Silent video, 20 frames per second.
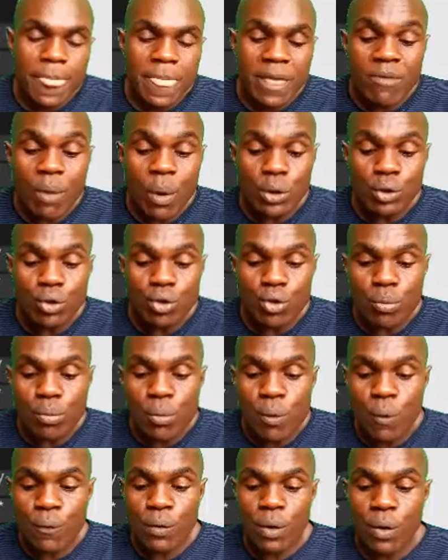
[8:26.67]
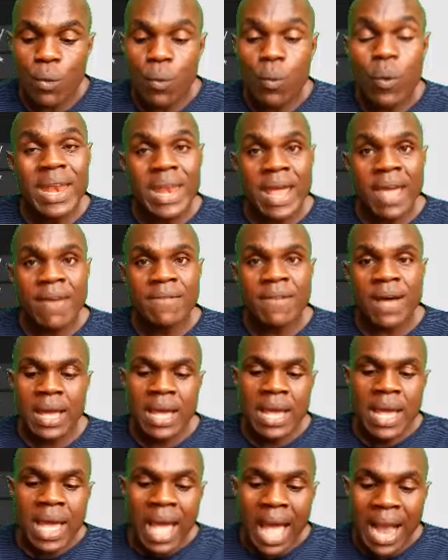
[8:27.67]
If I want to remove
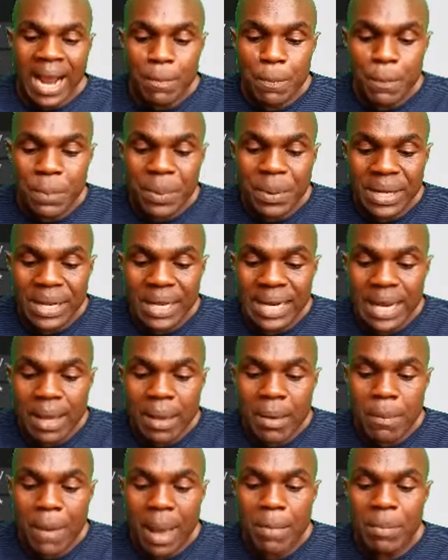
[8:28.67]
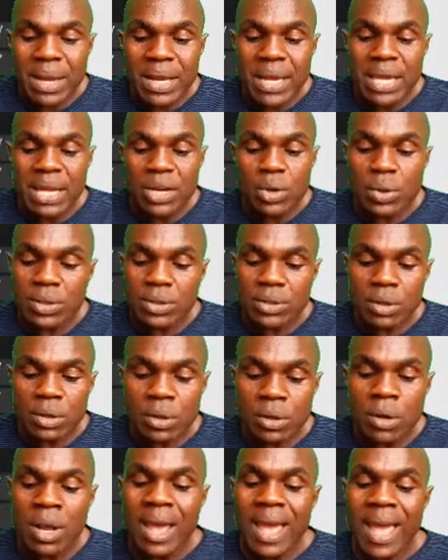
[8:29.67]
whenever, I can click my blinking
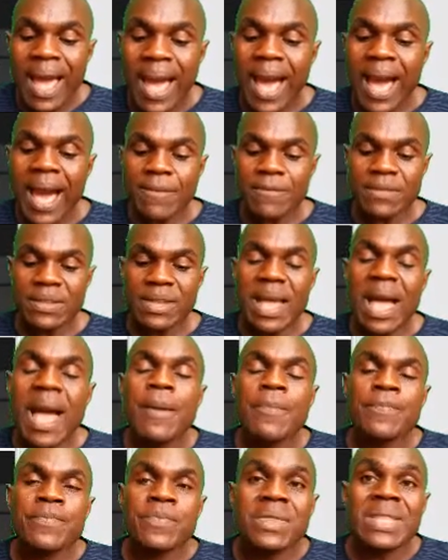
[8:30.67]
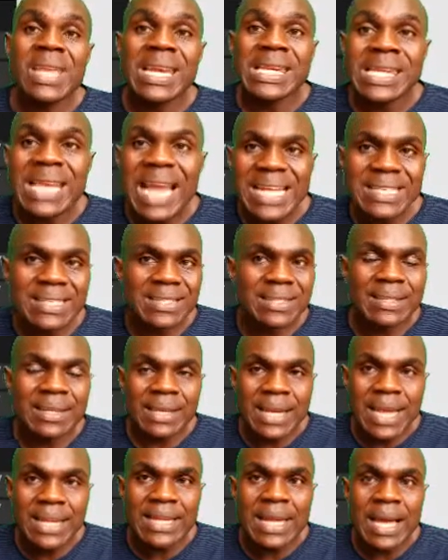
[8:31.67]
cursor after the last
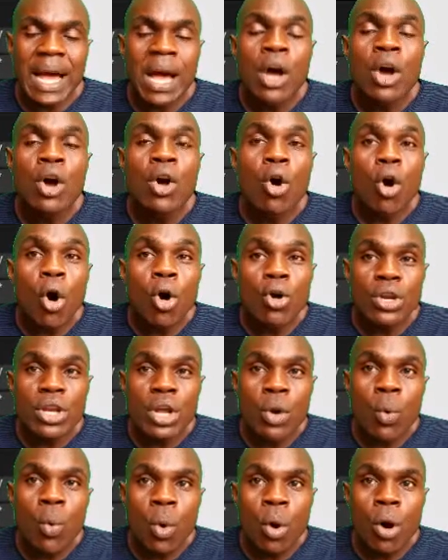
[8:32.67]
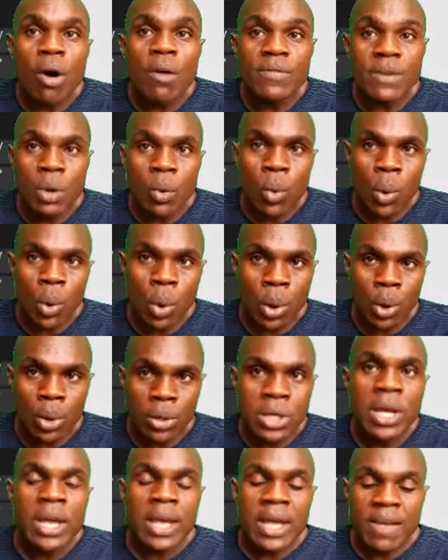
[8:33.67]
letter of the
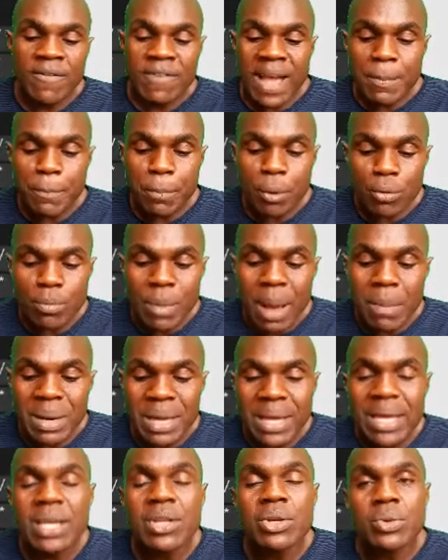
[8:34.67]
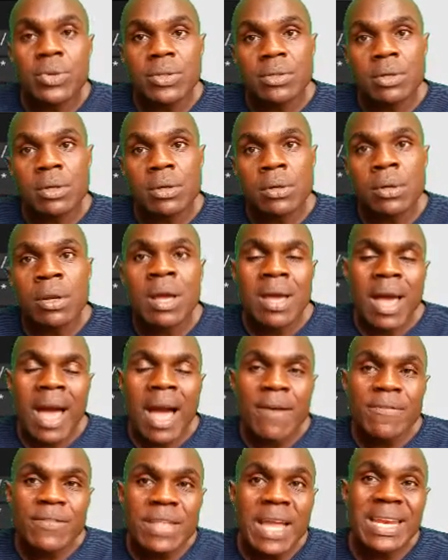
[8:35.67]
word. If I put my blinking cursor
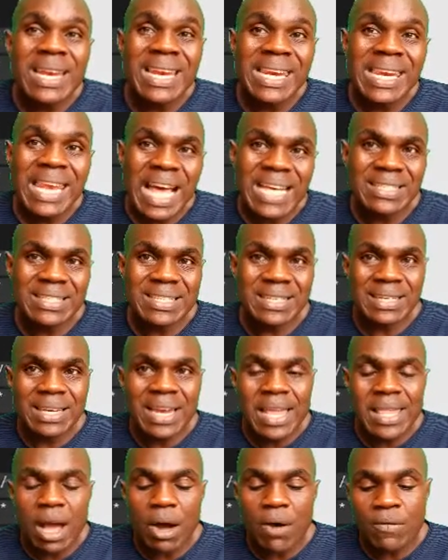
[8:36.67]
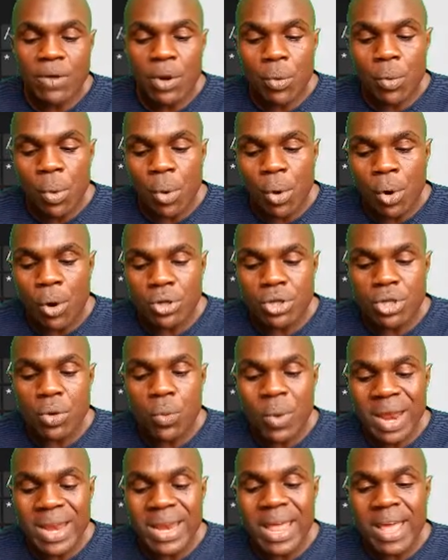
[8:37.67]
after the last letter of the word
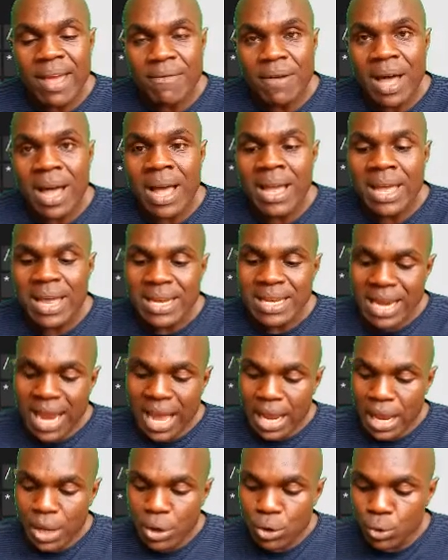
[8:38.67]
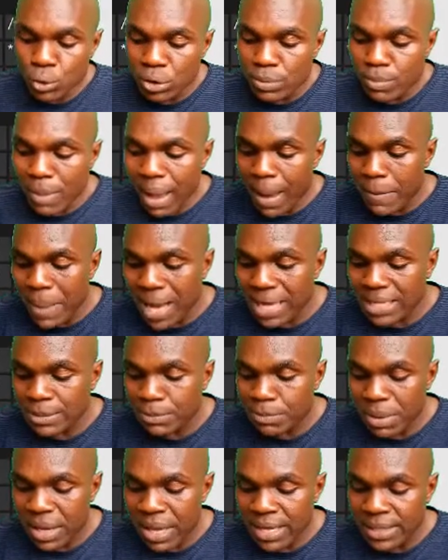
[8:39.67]
whenever, then I can use my
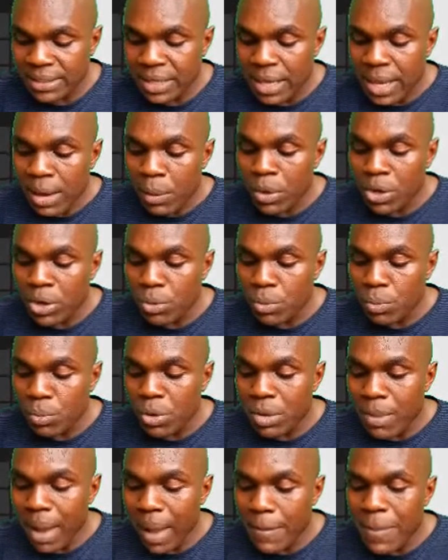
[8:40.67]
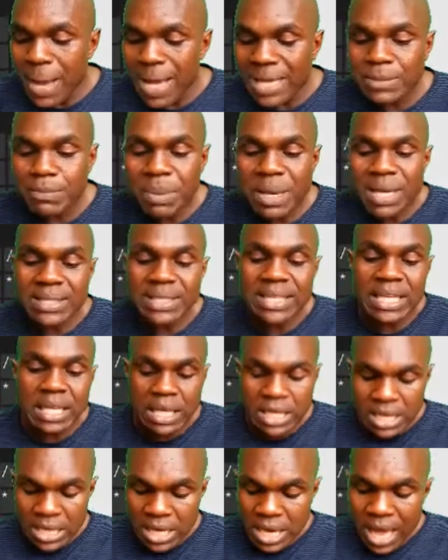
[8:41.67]
backspace. With my backspace
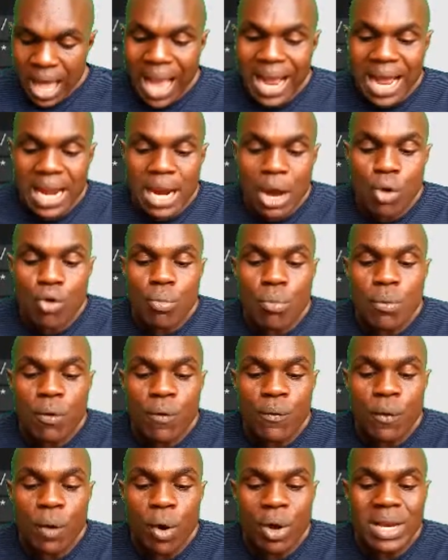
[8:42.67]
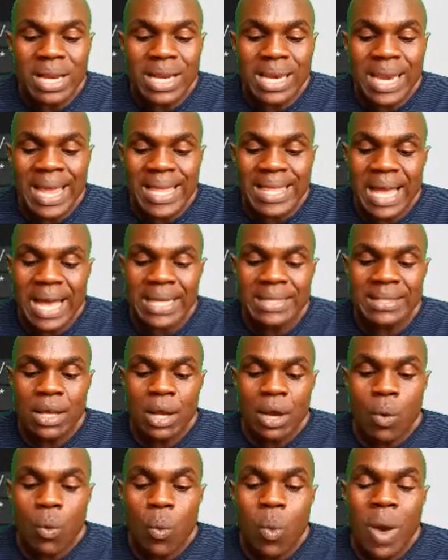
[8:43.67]
key, I can now remove all the letters
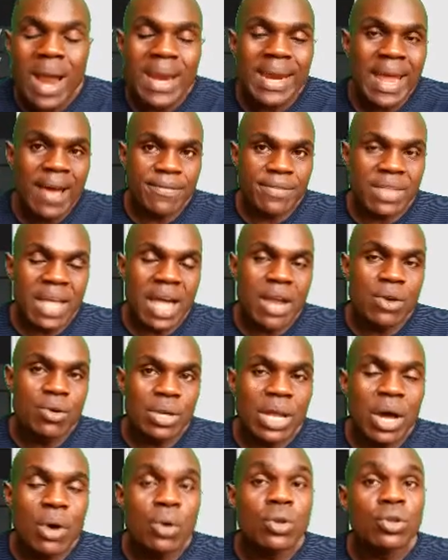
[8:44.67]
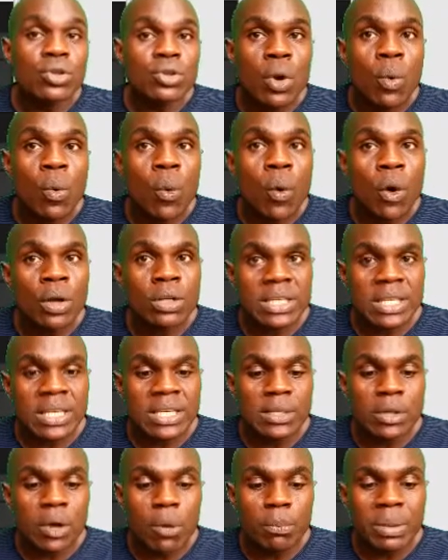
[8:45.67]
one after another until the word
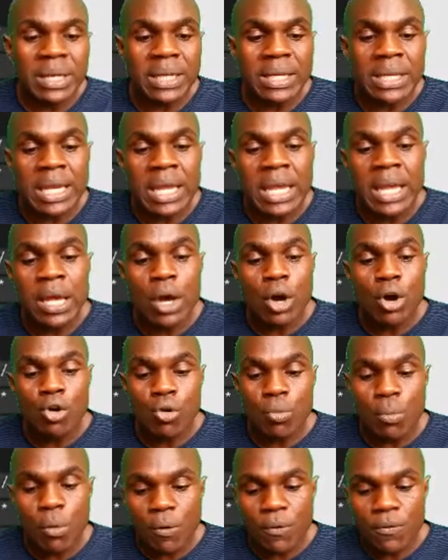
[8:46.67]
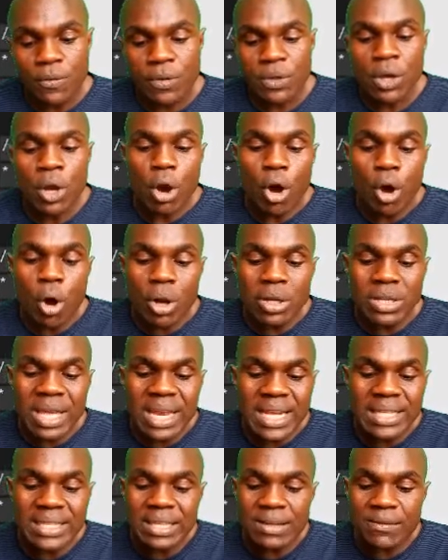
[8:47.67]
is completely removed.
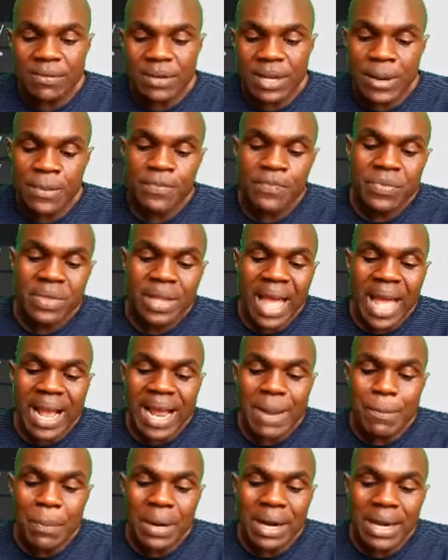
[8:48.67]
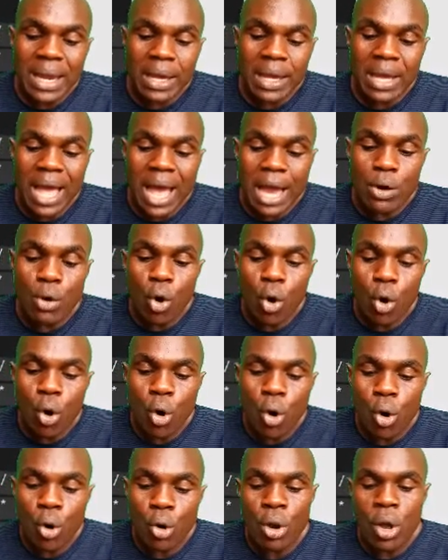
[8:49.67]
Alternatively, I can click and
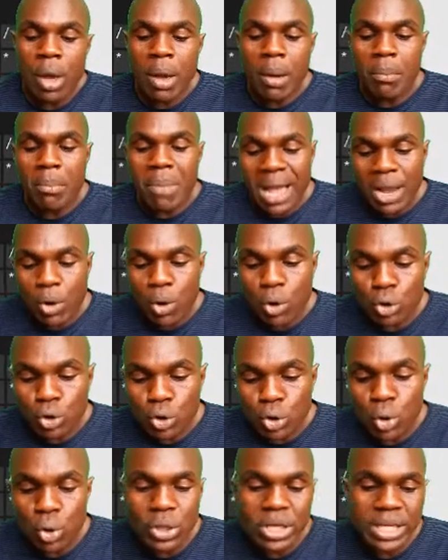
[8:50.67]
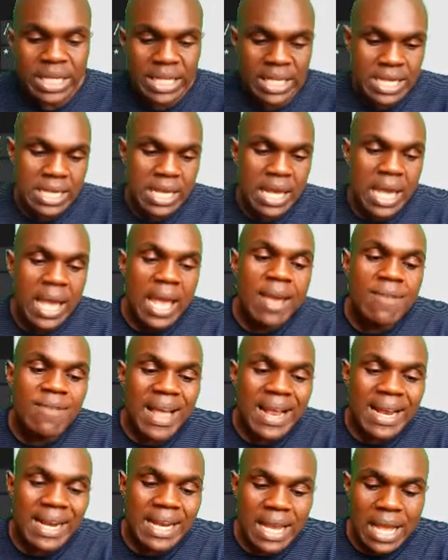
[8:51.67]
hold my control key. If
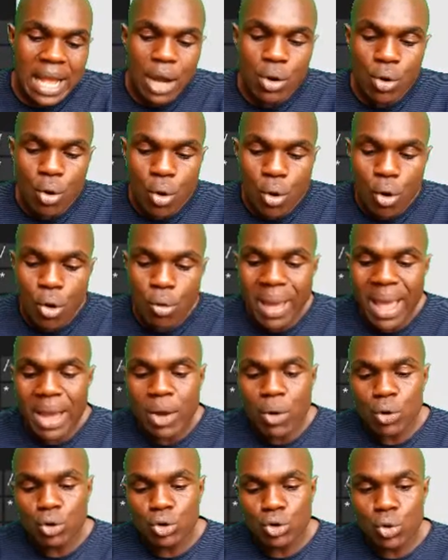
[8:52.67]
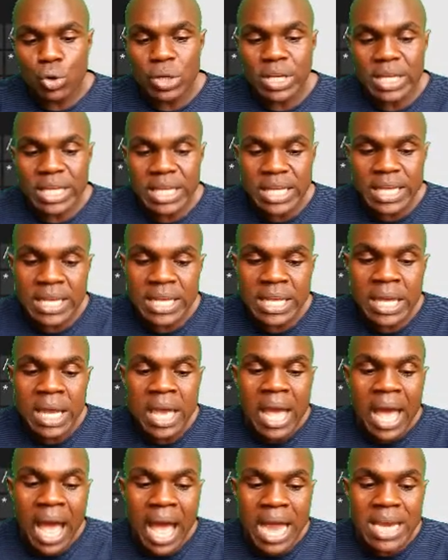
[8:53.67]
I click and hold my control key
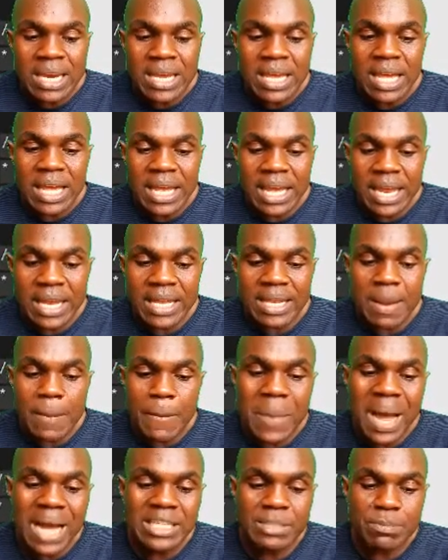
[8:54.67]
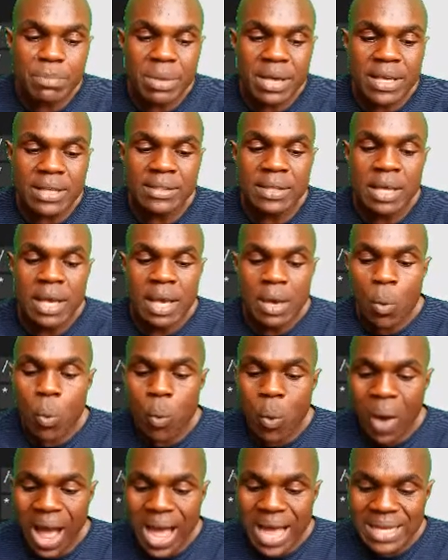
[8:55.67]
and hit the backspace
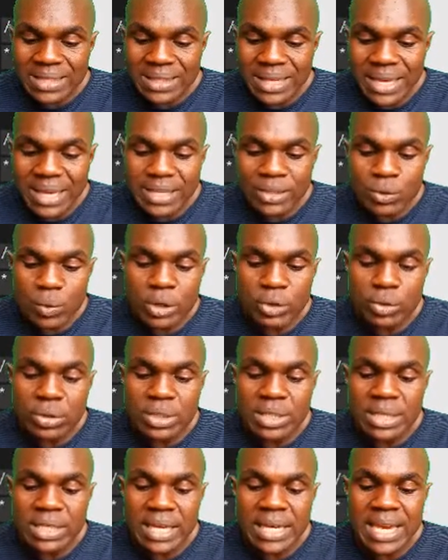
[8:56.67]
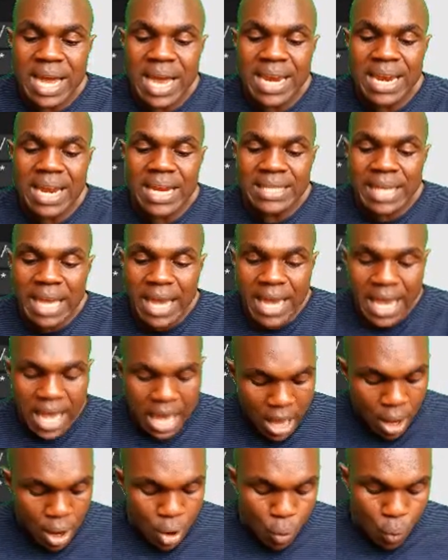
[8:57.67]
once, it's going to delete an
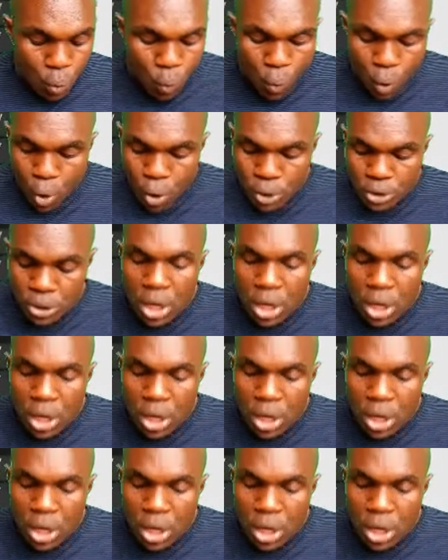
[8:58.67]
entire word.